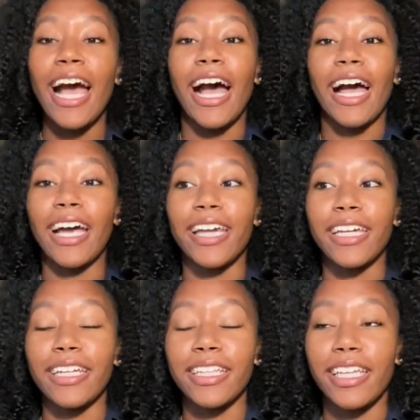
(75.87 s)

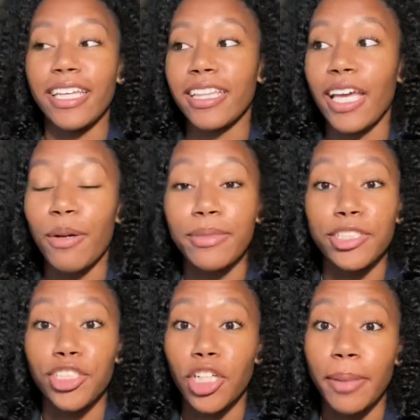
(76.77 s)
that was
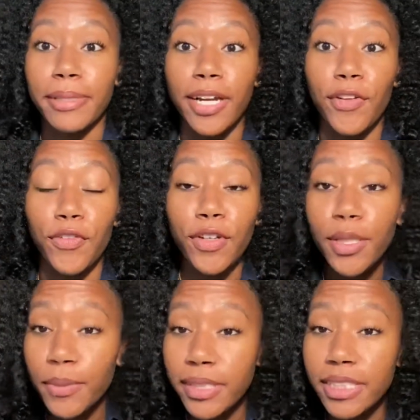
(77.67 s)
a job that I
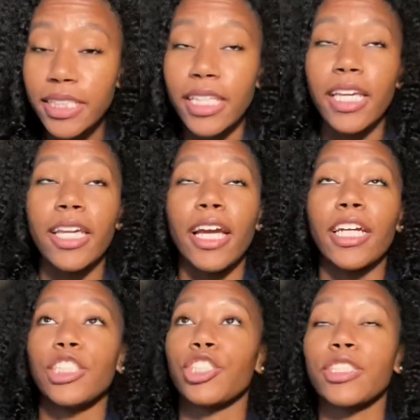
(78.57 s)
really wanted to get.
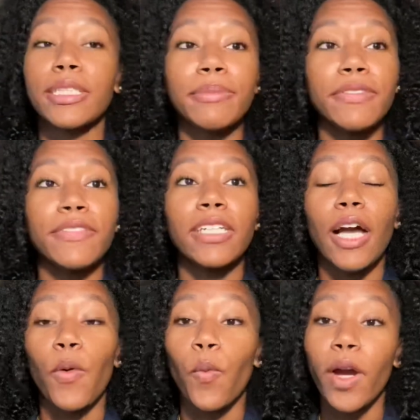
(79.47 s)
I dreamed of it.
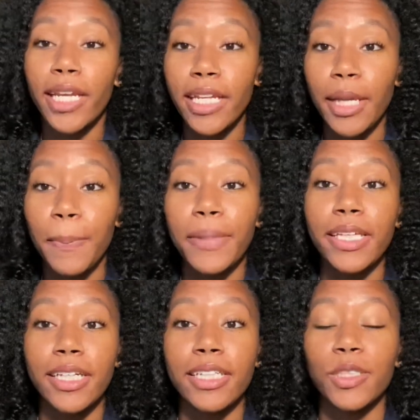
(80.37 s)
I wanted it
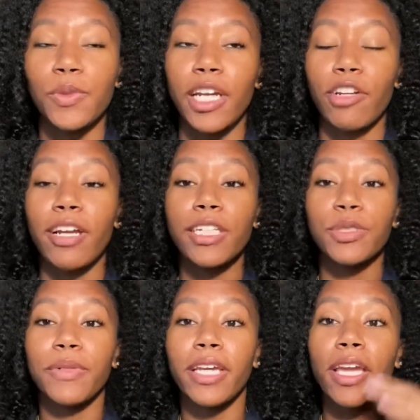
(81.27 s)
because when I
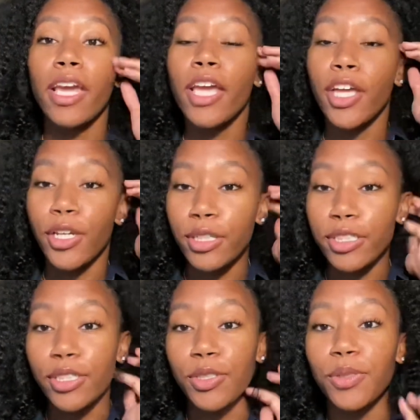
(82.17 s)
graduate
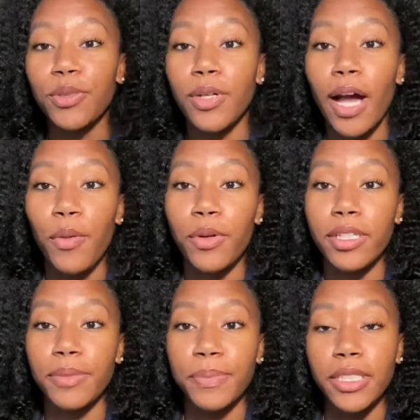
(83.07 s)
nursing school, I want
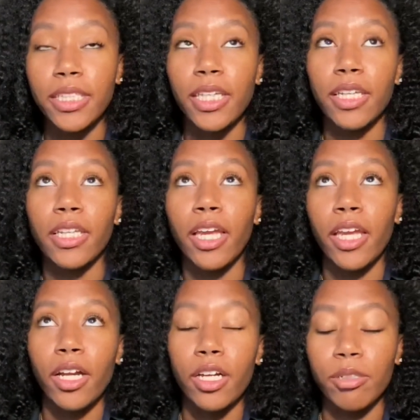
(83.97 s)
to be in
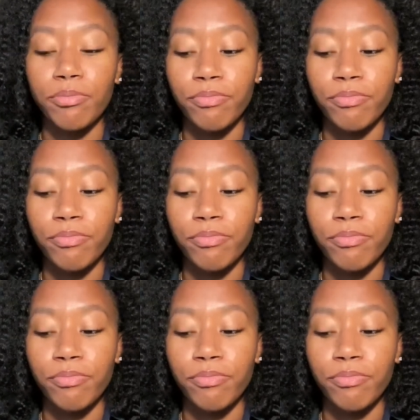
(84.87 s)
a